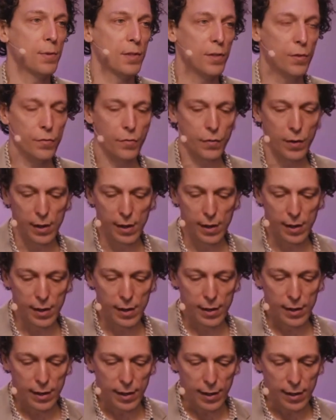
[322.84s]
of
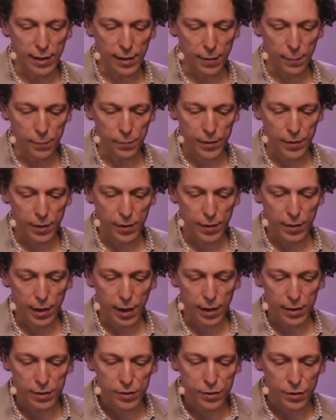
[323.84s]

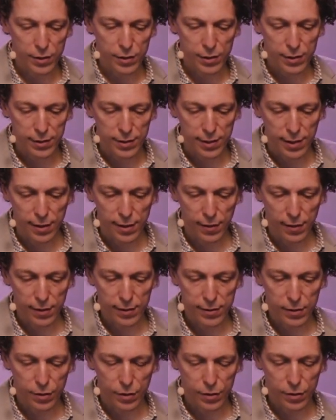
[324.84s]
uncertainty, it's
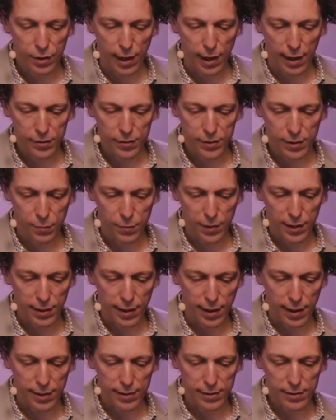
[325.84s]
good to have something
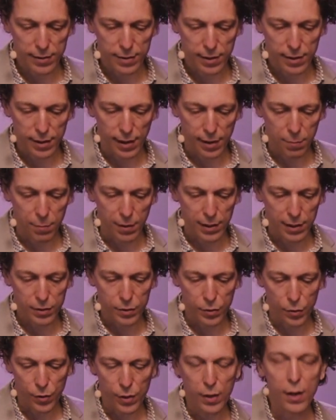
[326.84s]
that makes
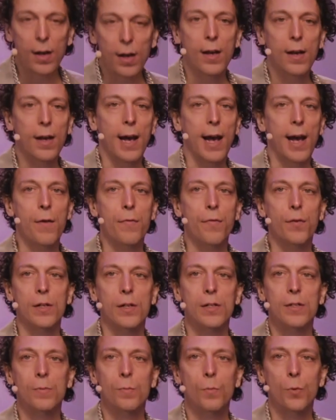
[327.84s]
your
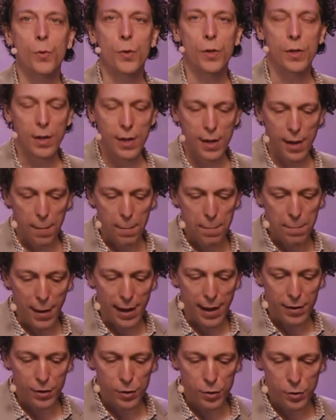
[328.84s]
efforts more
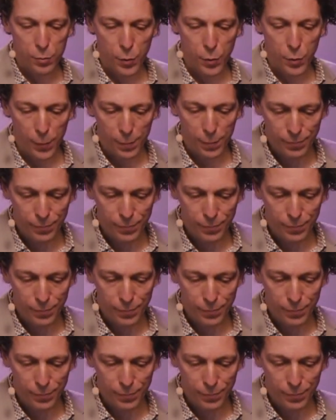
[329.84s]
manageable.